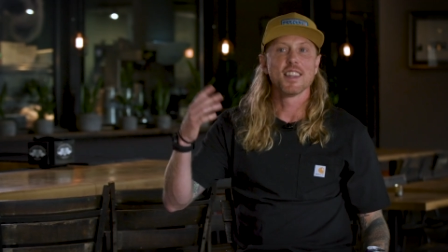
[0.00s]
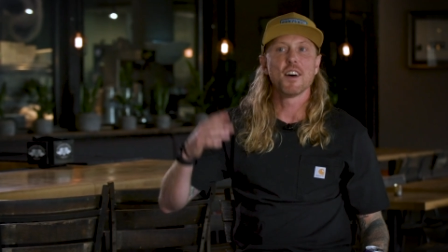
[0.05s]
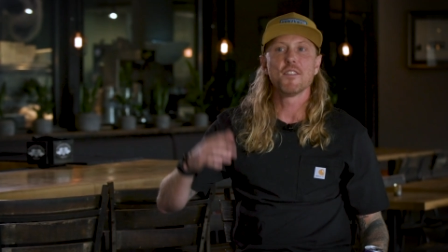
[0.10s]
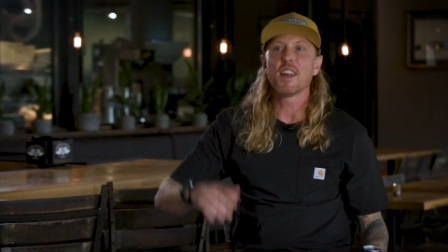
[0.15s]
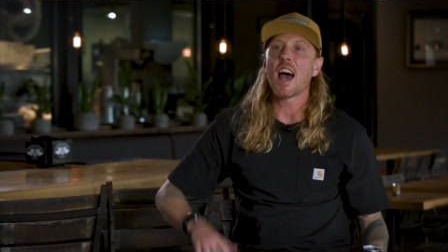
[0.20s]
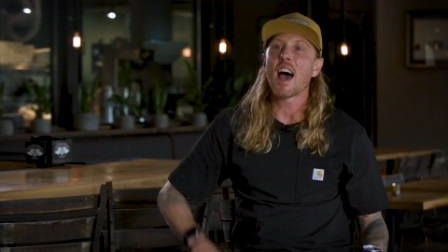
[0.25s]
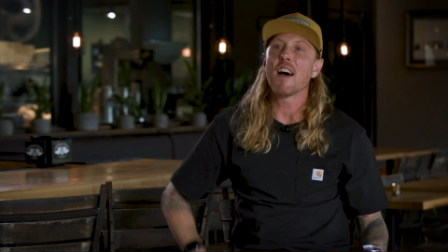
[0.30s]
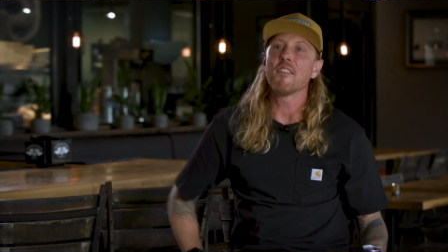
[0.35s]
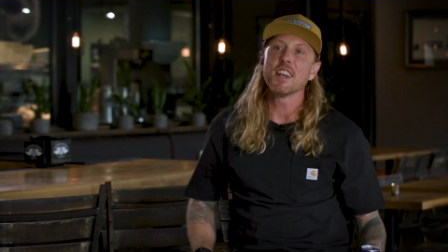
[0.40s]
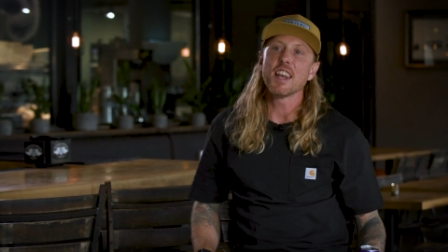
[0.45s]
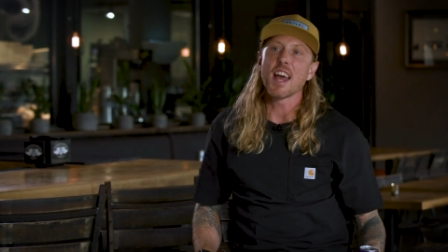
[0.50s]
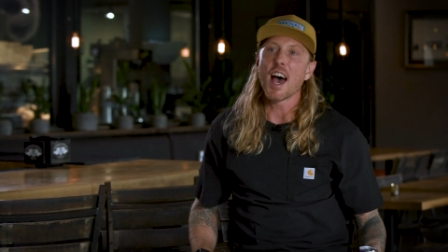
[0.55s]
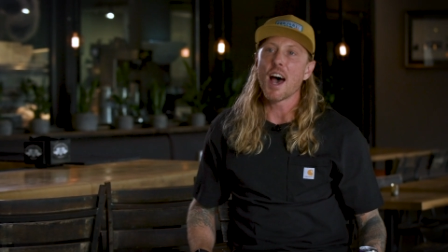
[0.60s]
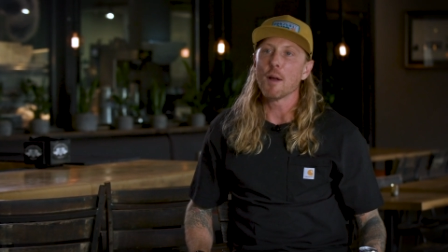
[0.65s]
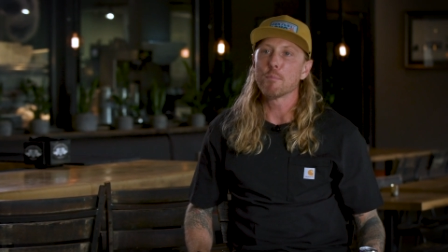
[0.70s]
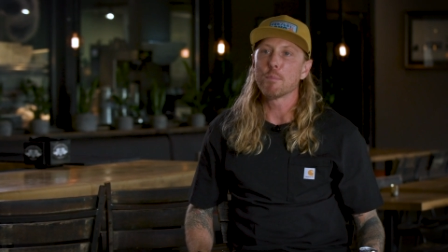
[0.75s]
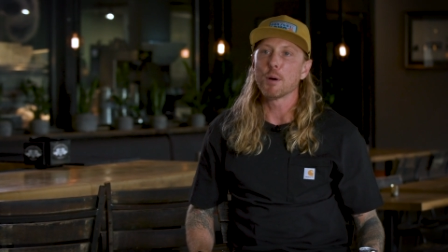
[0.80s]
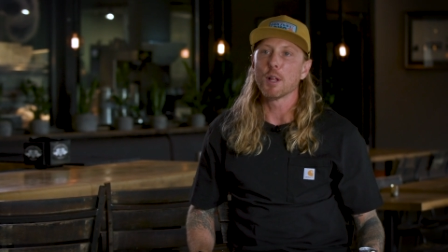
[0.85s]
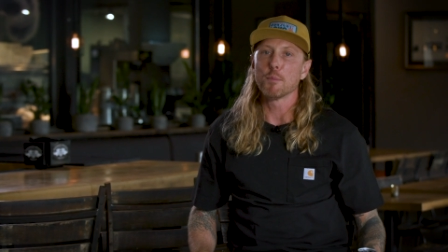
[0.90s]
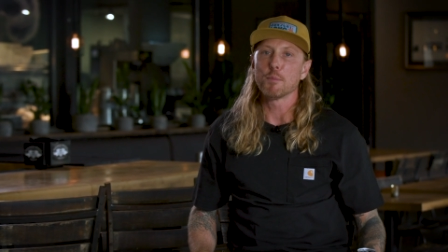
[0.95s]
Love to have you
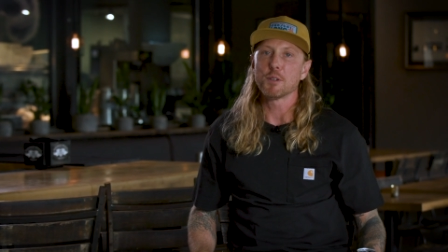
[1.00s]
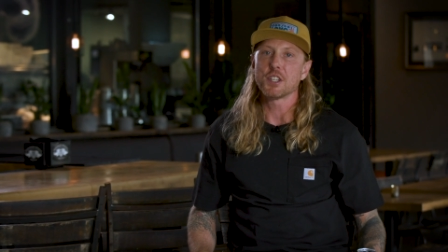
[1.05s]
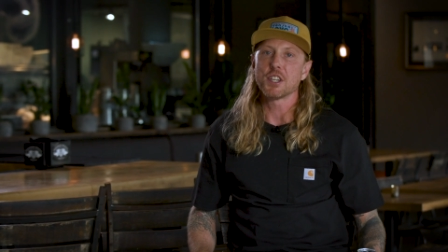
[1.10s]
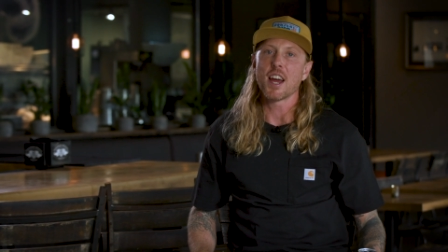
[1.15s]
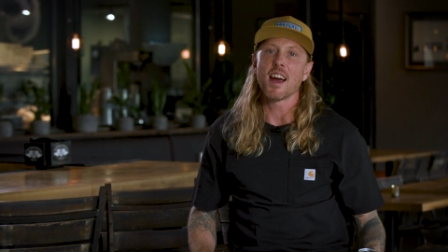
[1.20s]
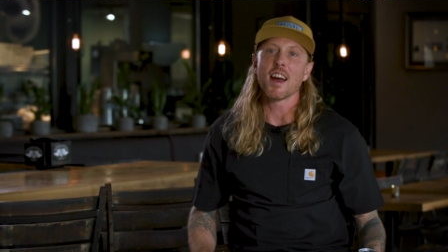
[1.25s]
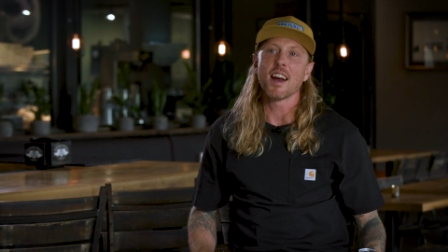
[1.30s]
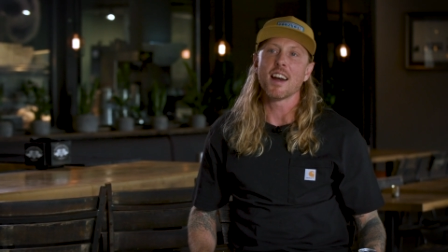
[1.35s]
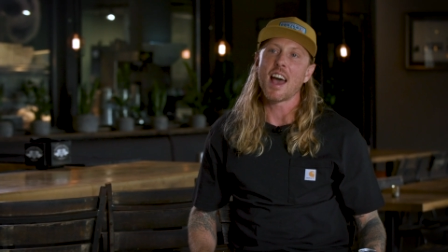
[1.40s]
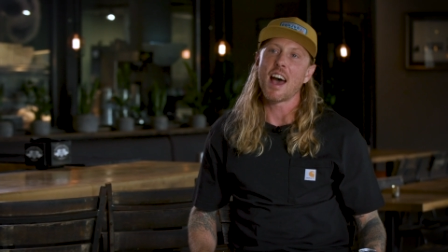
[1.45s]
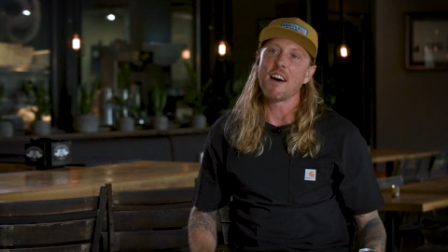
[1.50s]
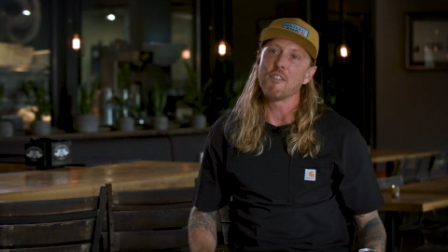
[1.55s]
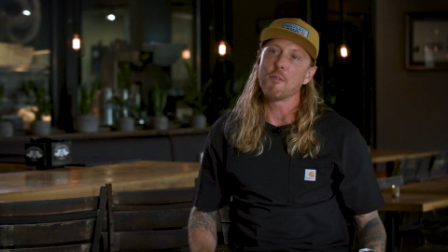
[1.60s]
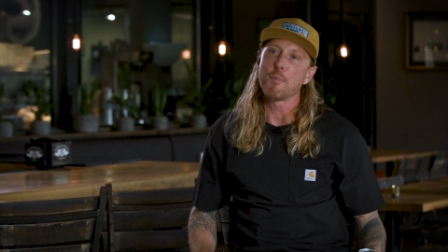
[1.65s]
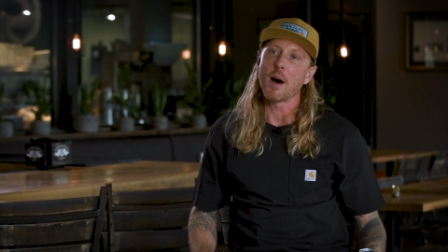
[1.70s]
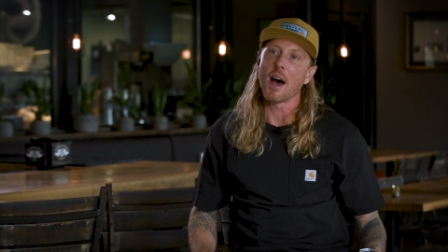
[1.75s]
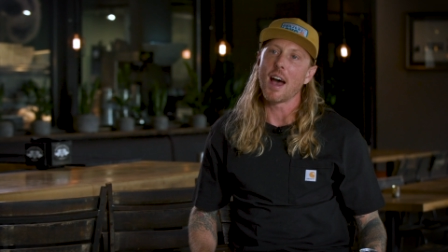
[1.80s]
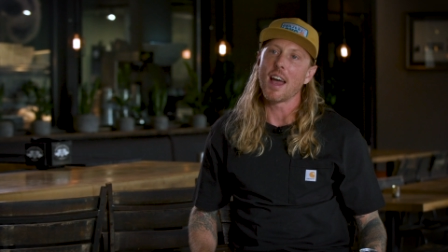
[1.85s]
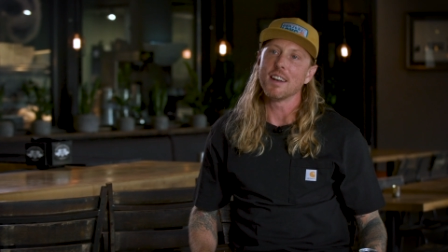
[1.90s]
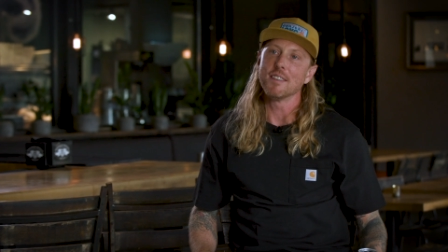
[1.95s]
down. Pull up a chair and have a
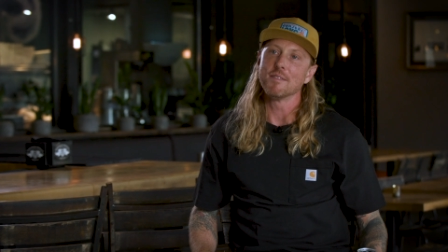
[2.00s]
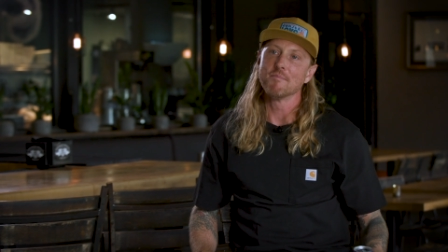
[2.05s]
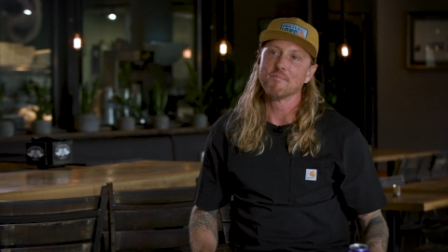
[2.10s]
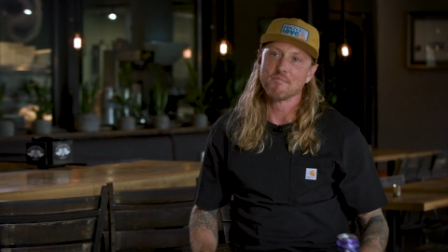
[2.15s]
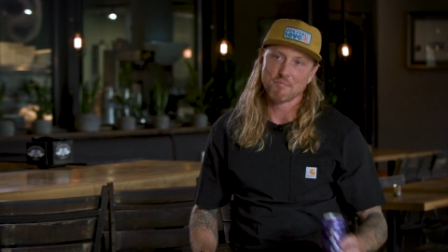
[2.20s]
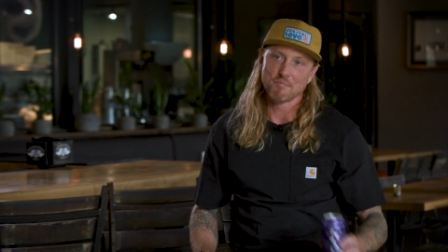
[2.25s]
pint.